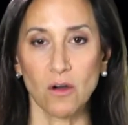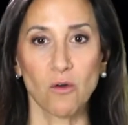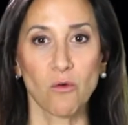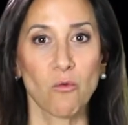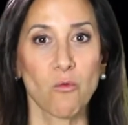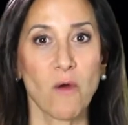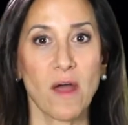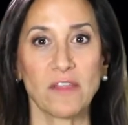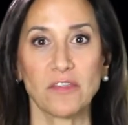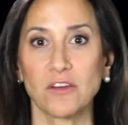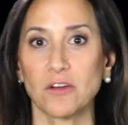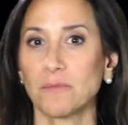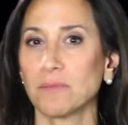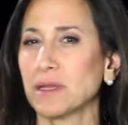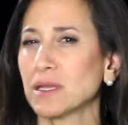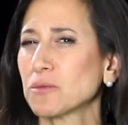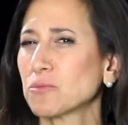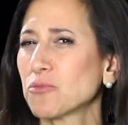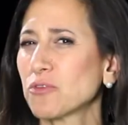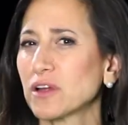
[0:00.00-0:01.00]
when they're
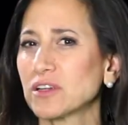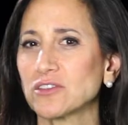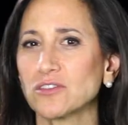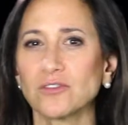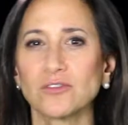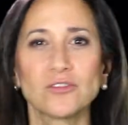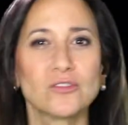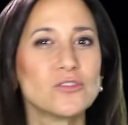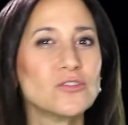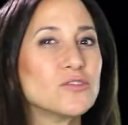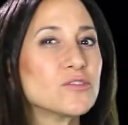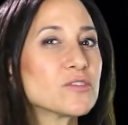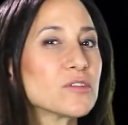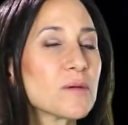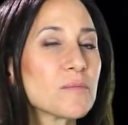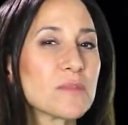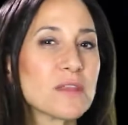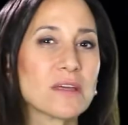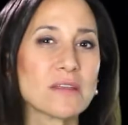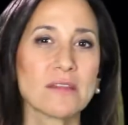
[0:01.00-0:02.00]
being pressured to do
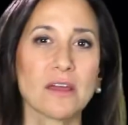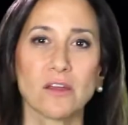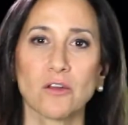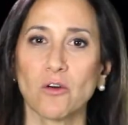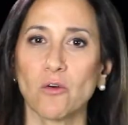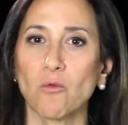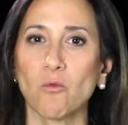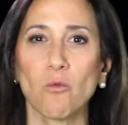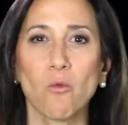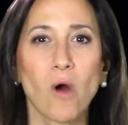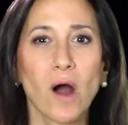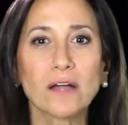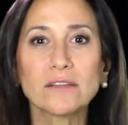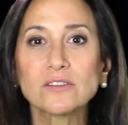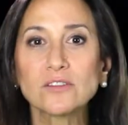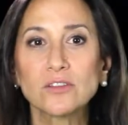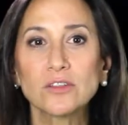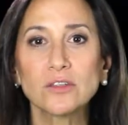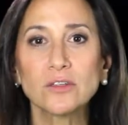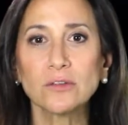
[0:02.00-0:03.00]
something they don't want
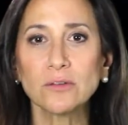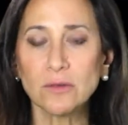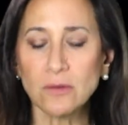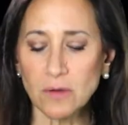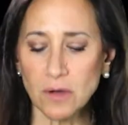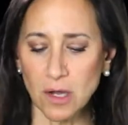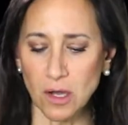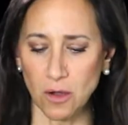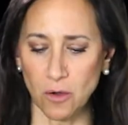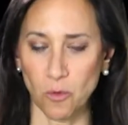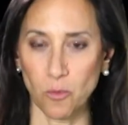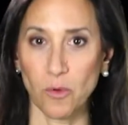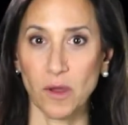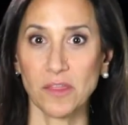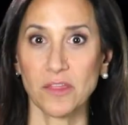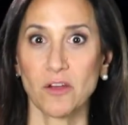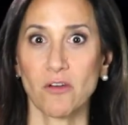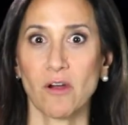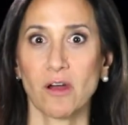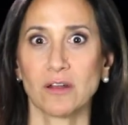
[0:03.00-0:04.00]
to, when
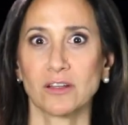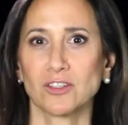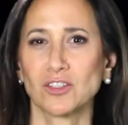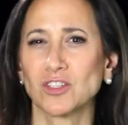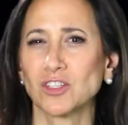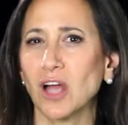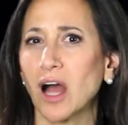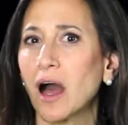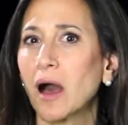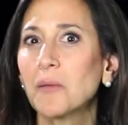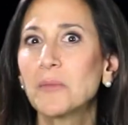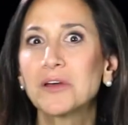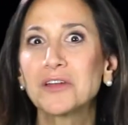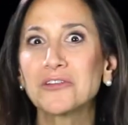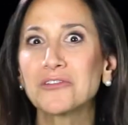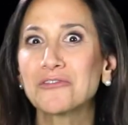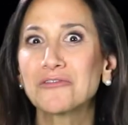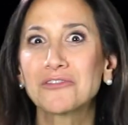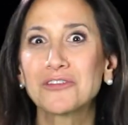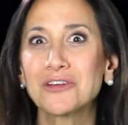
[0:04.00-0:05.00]
they're on a job
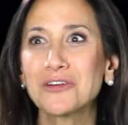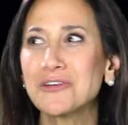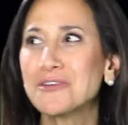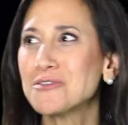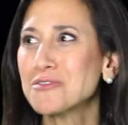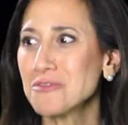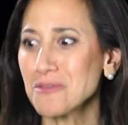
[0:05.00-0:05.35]
interview,